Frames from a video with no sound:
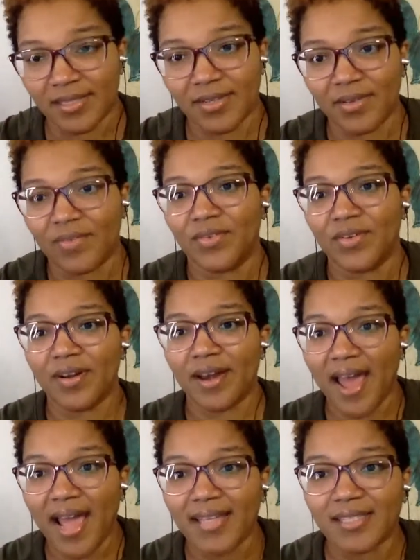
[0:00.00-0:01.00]
So if you're
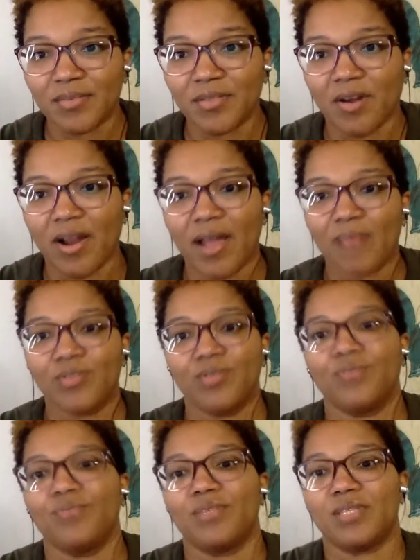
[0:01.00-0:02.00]
not subscribed
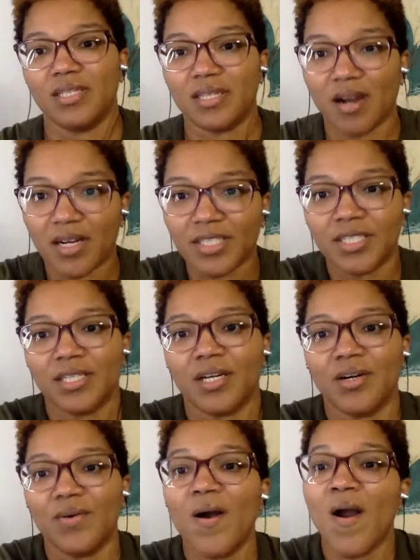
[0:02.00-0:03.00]
to the TR
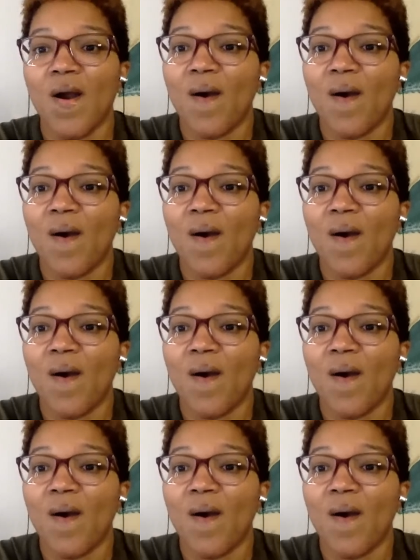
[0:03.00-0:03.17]
show